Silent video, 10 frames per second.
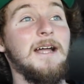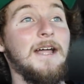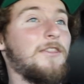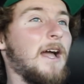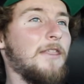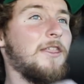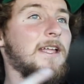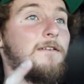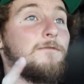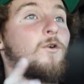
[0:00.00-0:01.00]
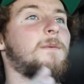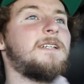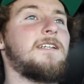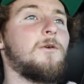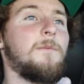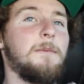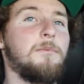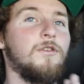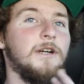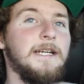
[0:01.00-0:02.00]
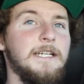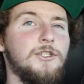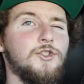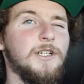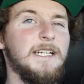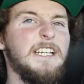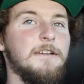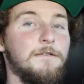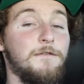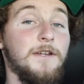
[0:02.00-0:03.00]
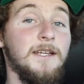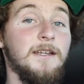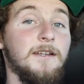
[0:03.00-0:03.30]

I think a 4BT would be pretty tricky to fit.